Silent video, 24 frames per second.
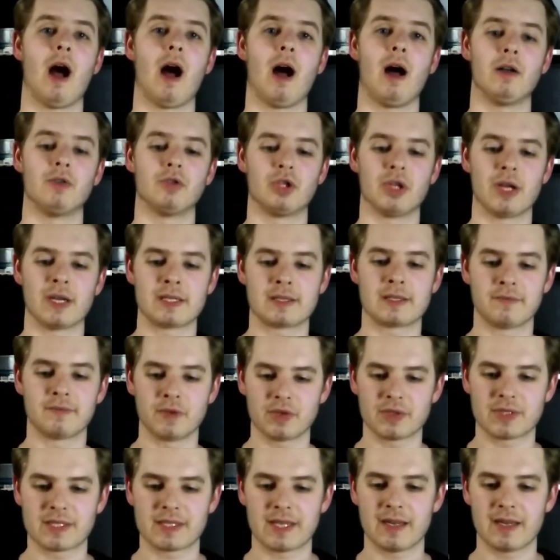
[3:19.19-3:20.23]
Jacksonville
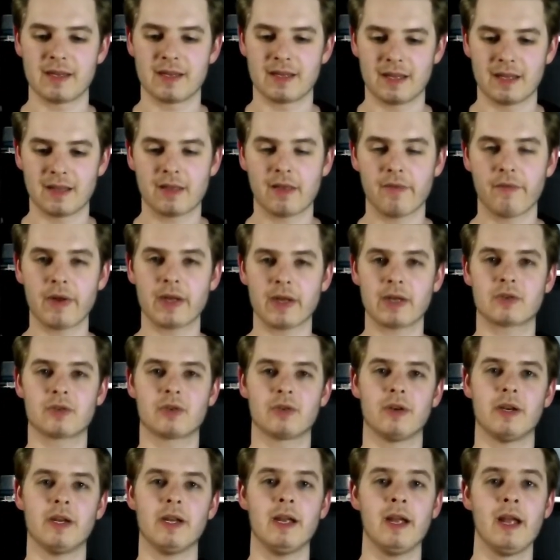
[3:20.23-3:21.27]
State get the
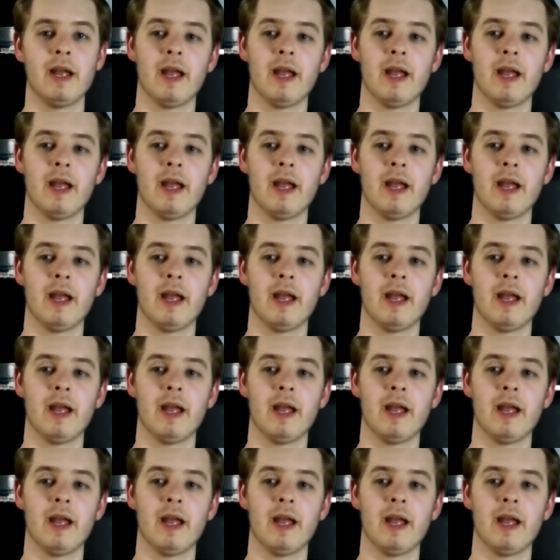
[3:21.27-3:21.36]
victory.